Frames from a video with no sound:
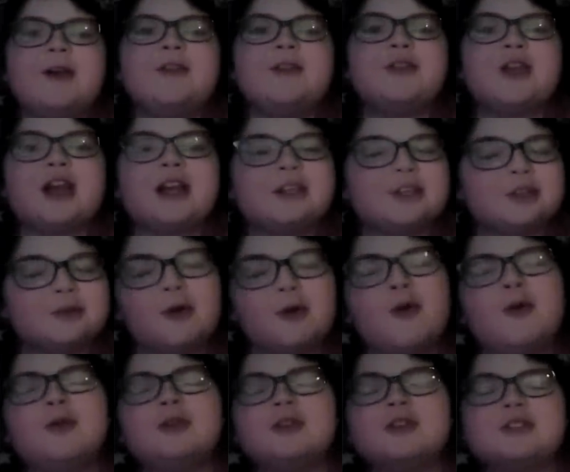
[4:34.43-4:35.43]
Thank you
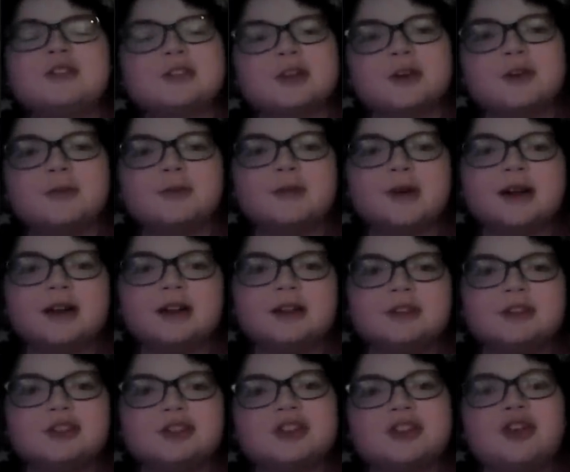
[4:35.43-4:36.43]
all so
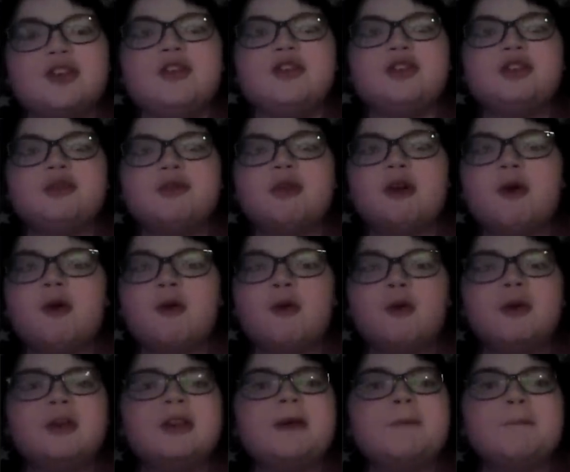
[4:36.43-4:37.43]
much. You are
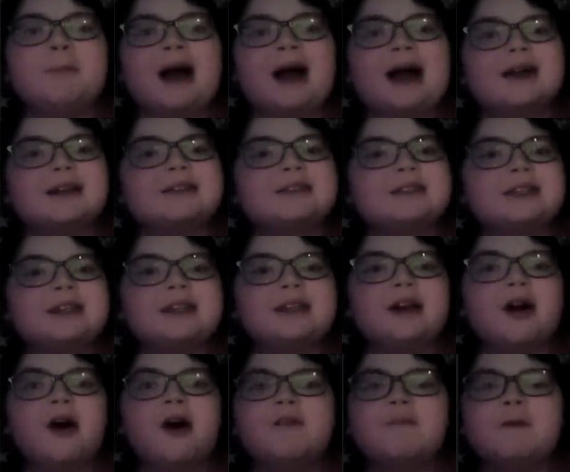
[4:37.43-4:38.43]
all
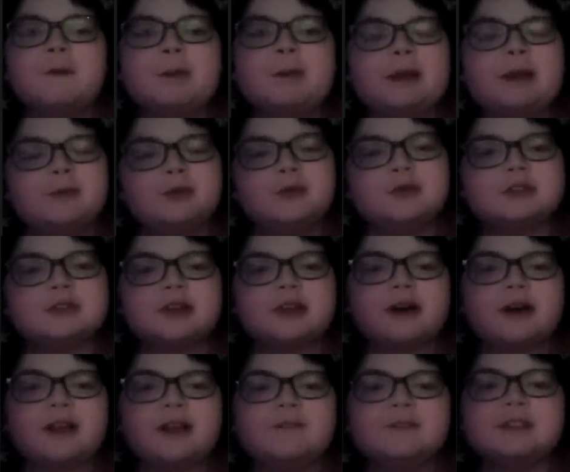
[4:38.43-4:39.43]
impacting other people's
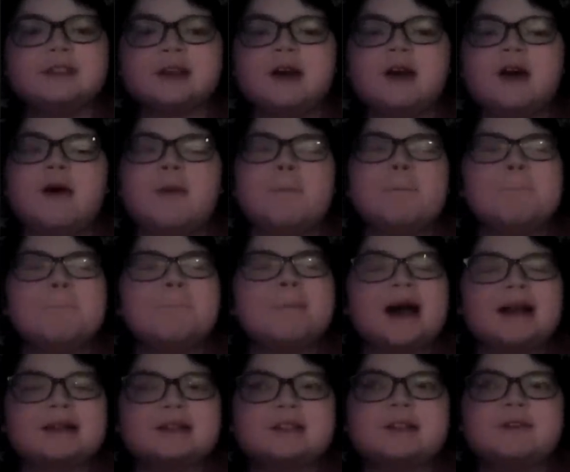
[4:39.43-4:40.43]
lives
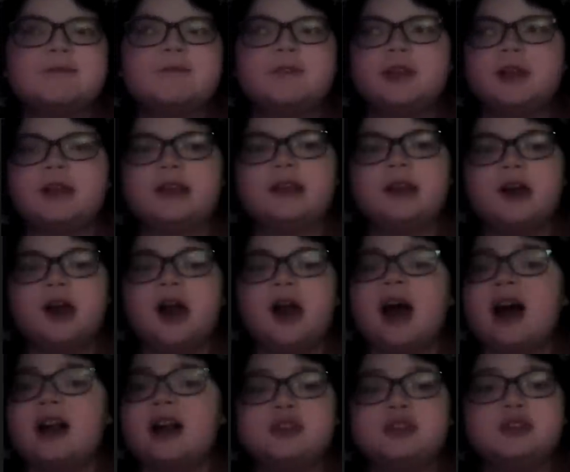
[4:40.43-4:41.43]
massively,
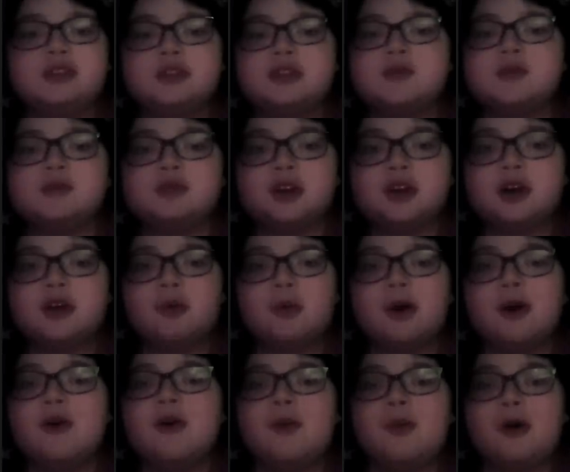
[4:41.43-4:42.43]
and you don't
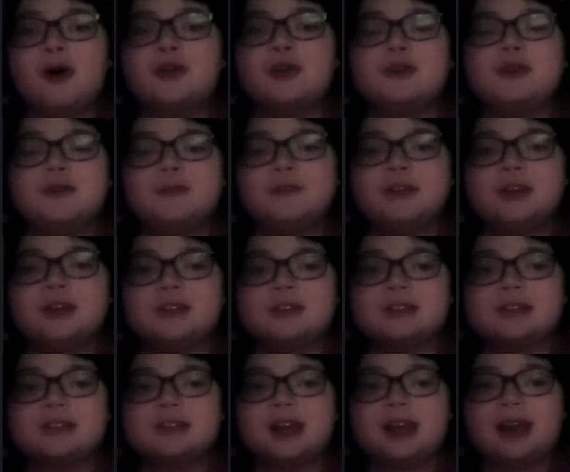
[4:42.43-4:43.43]
know what you've done
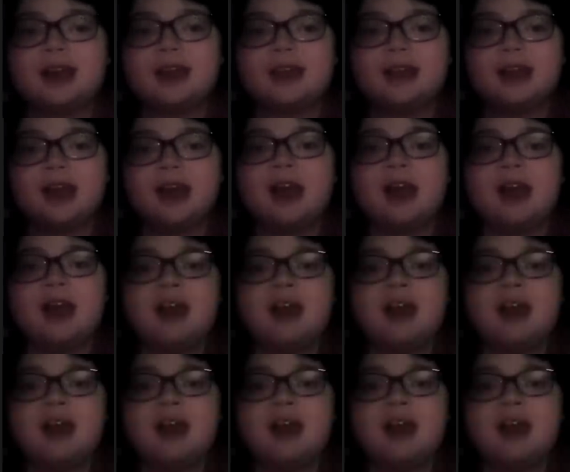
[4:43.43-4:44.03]
today.